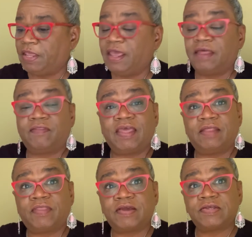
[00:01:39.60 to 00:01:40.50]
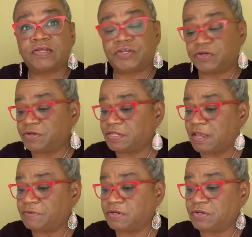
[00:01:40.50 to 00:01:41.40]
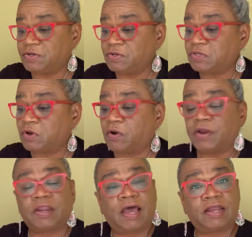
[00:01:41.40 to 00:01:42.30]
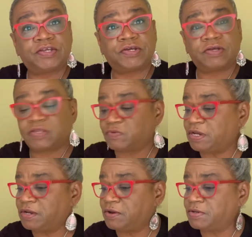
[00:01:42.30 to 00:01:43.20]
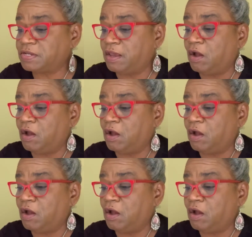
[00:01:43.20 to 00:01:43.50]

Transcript: Then there's the sugar substitutes or non-sugar sweeteners